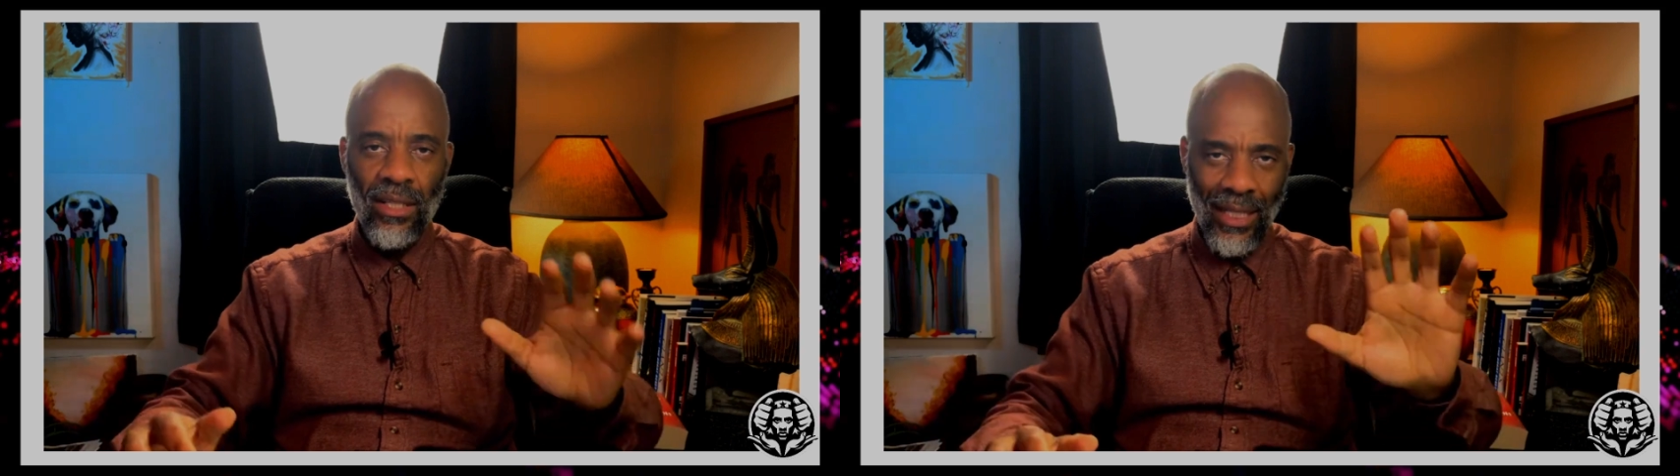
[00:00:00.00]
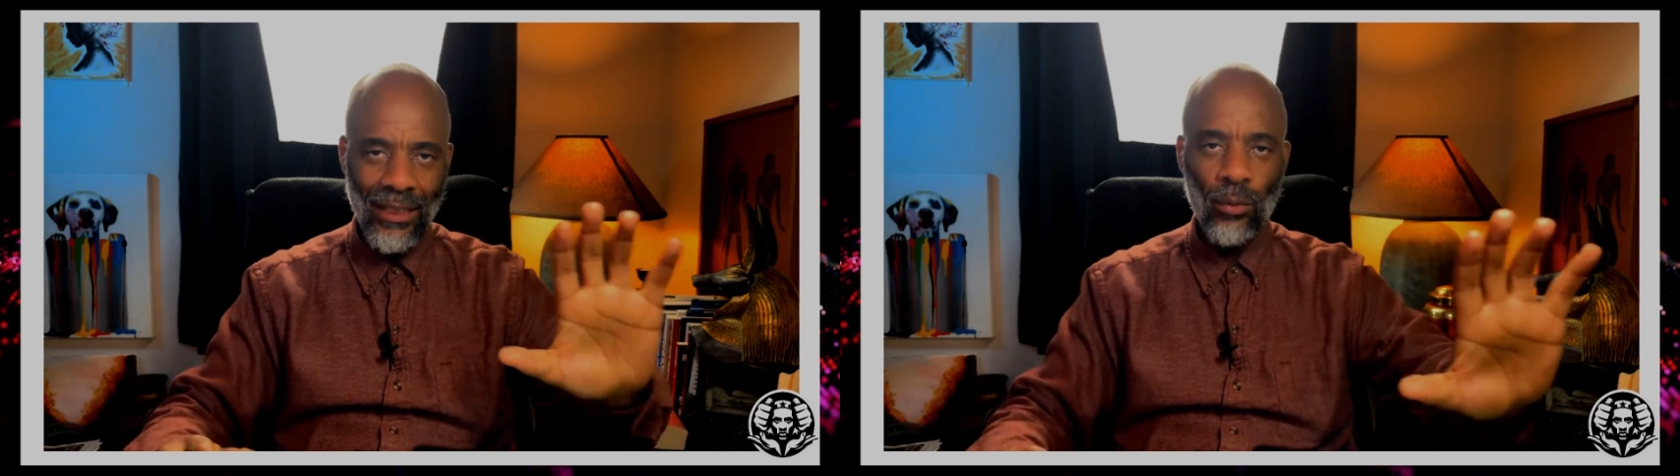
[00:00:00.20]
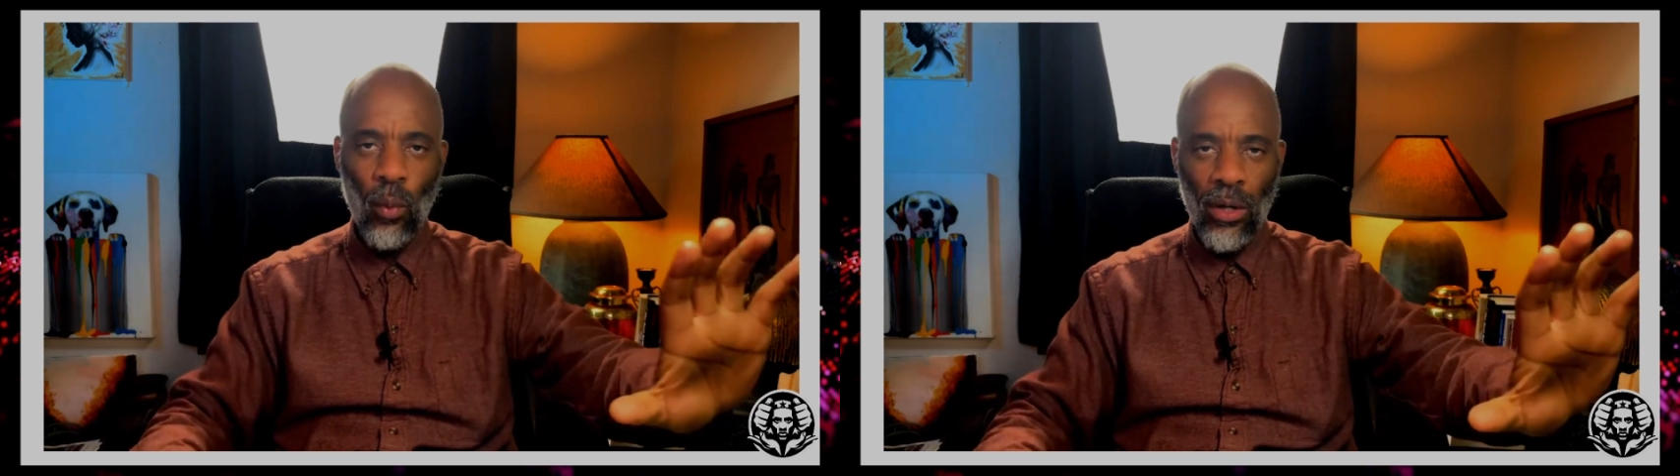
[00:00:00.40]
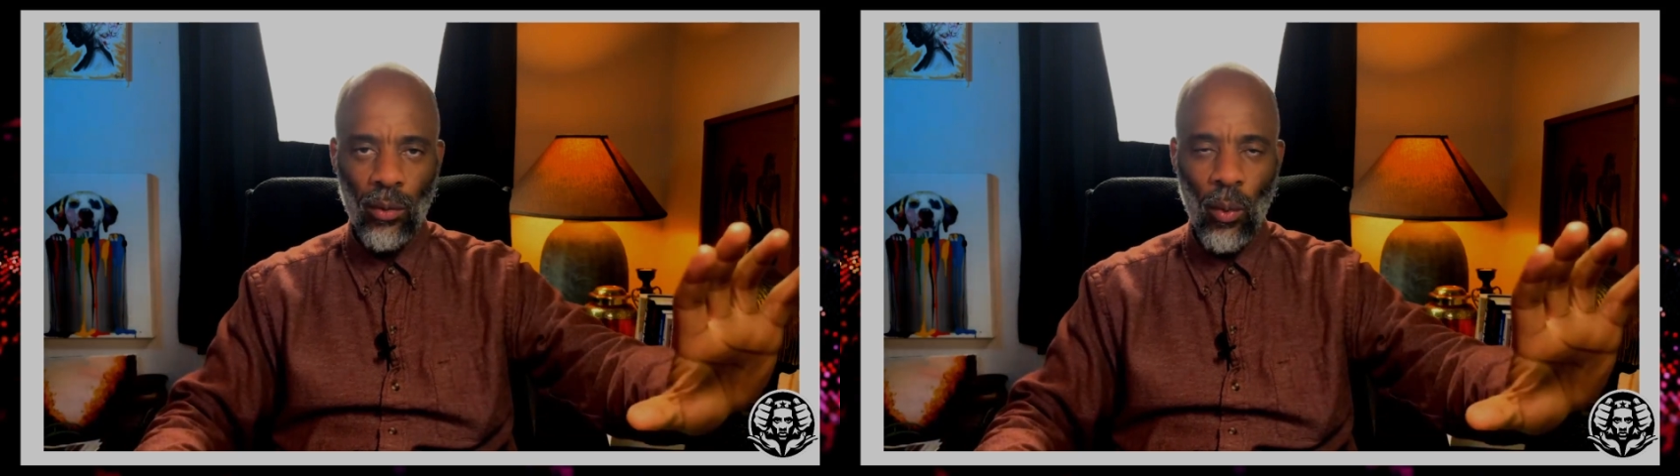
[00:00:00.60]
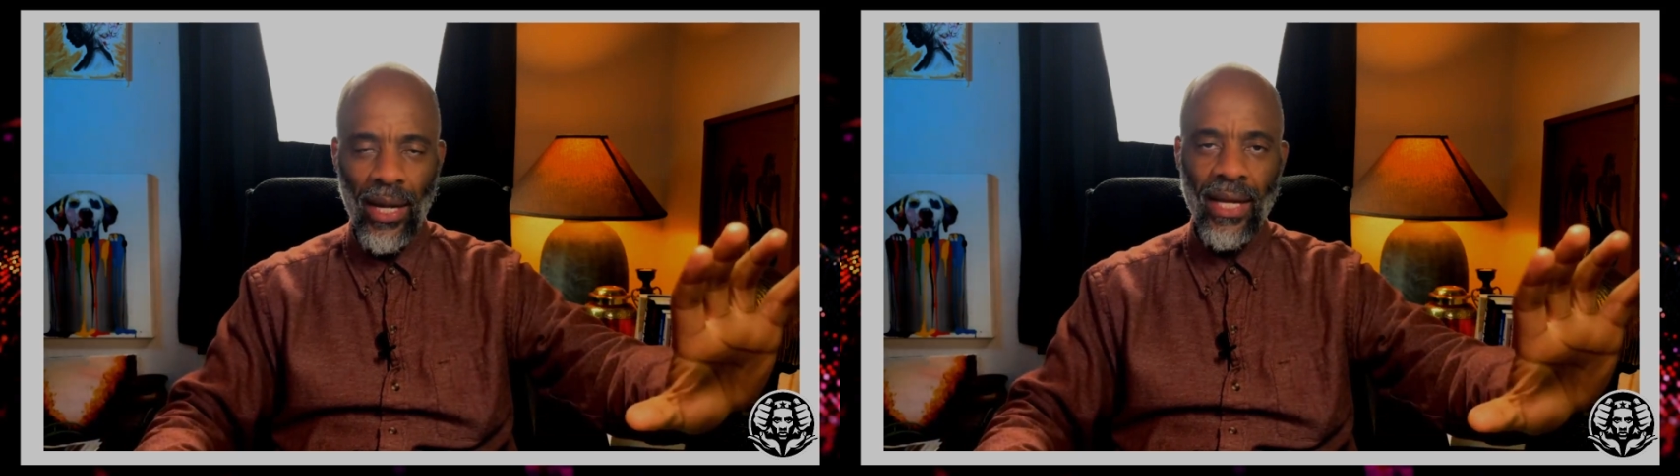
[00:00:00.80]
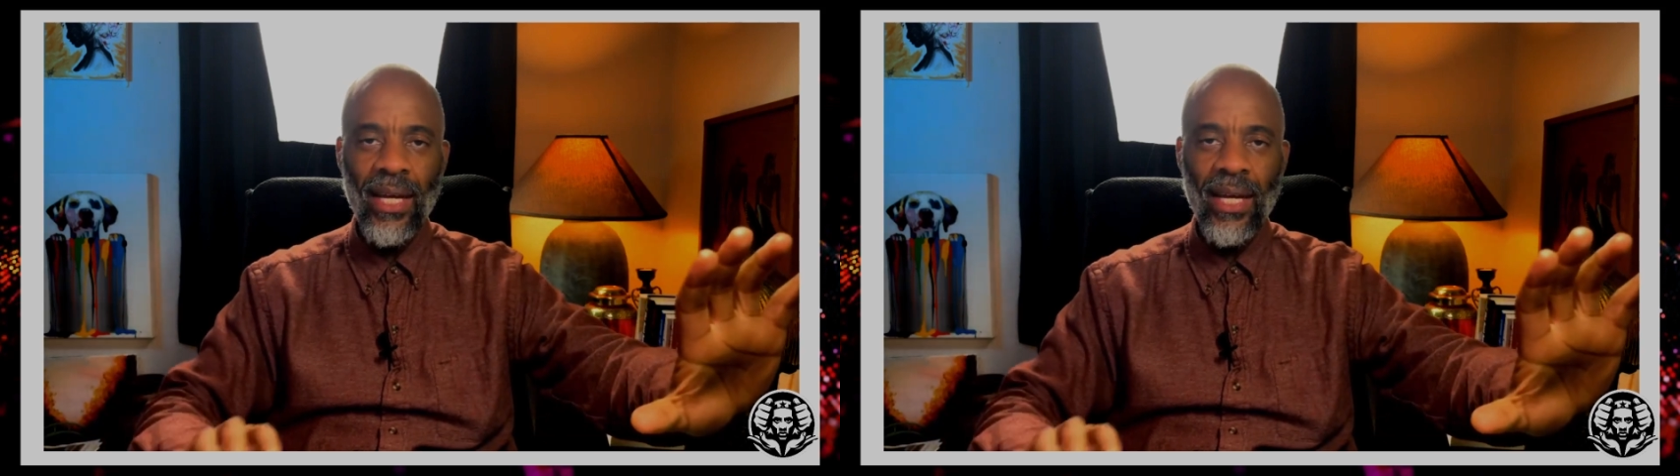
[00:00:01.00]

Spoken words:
That's one way.